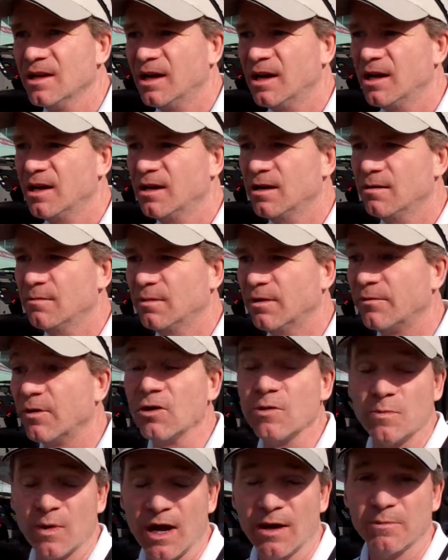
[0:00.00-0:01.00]
A
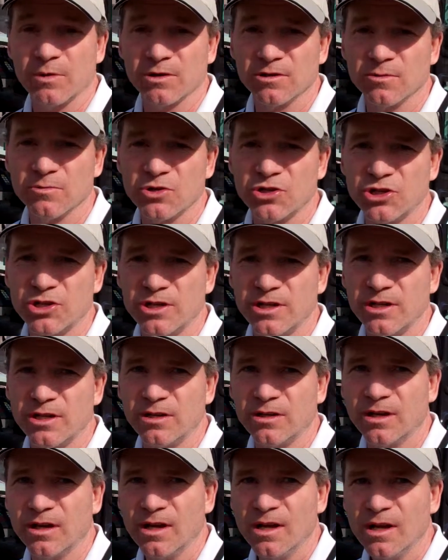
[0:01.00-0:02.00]
very popular
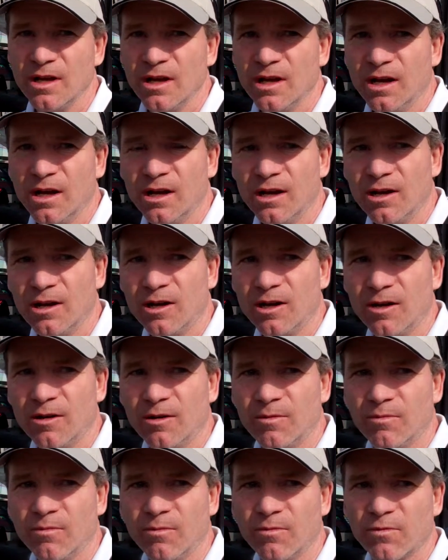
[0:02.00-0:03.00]
machine
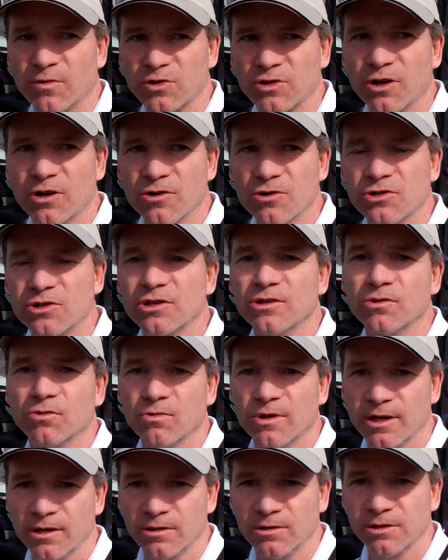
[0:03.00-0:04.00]
for starters in the
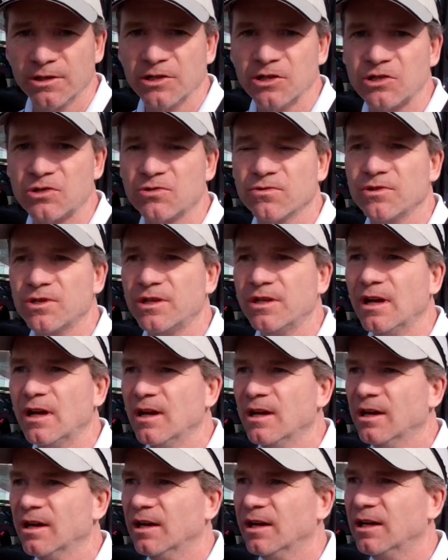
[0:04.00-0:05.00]
rental industry,
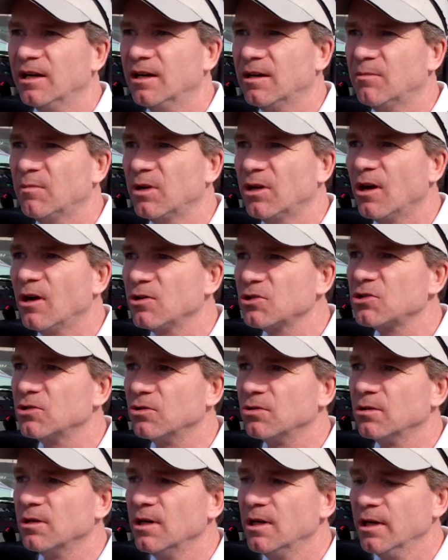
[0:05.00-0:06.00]
but
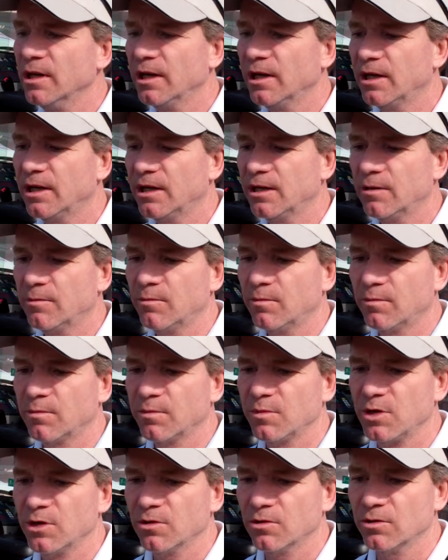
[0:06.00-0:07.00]
also,
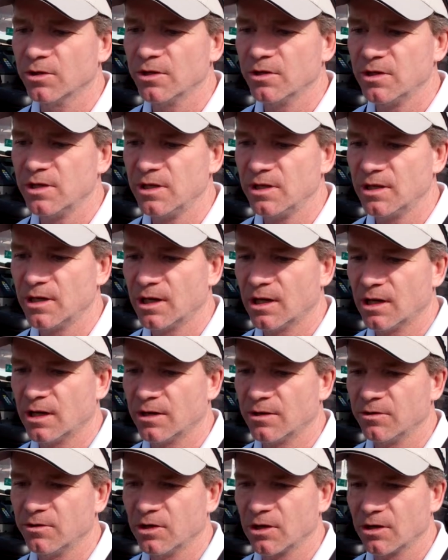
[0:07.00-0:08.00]
in
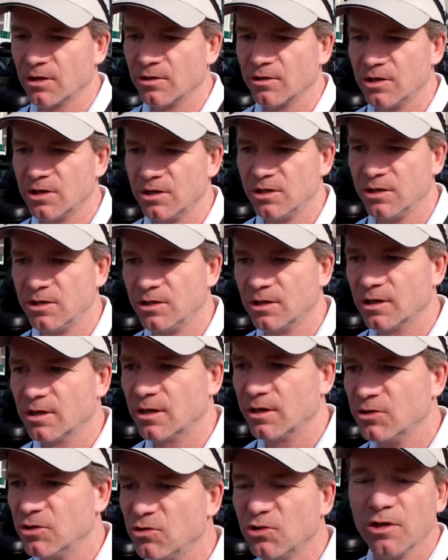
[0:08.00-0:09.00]

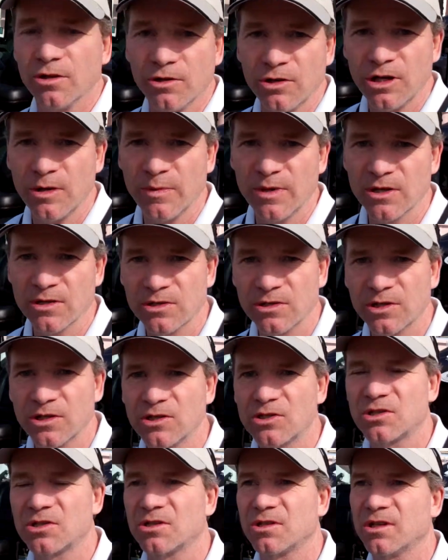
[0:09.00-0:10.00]
the utility
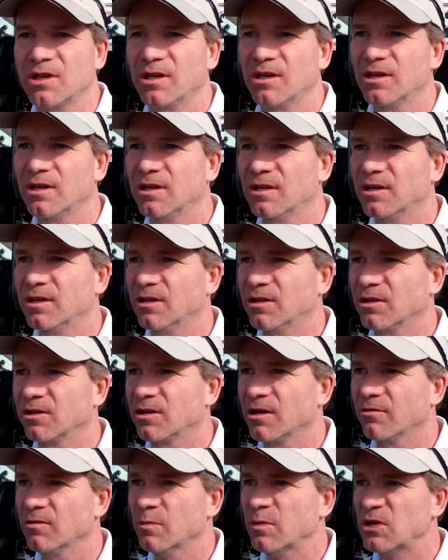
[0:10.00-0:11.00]
business,
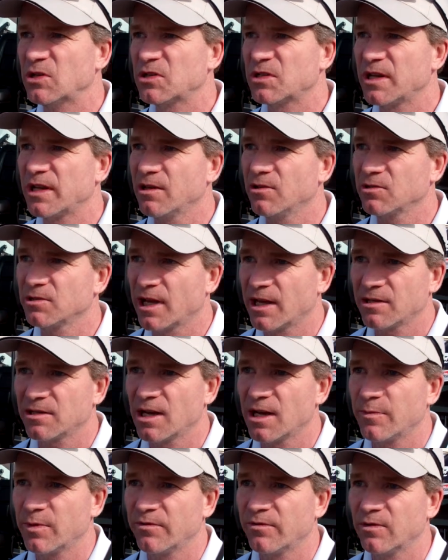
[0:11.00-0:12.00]
government sales, that
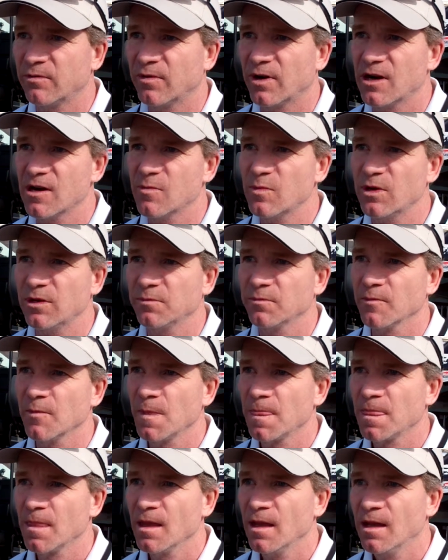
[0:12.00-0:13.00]
type of environment,
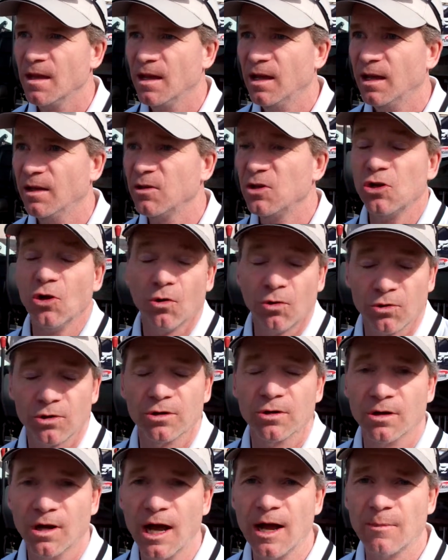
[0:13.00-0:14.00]
and the
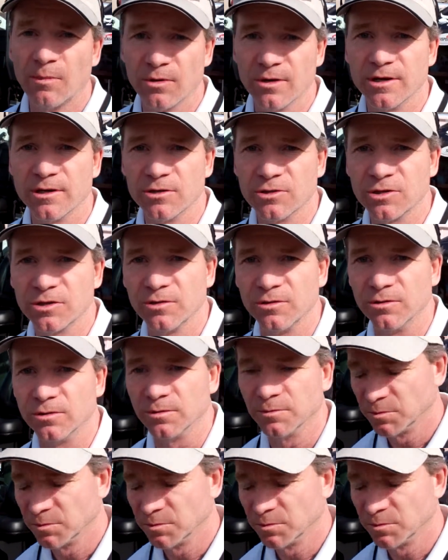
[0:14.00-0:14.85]
owner-operator too.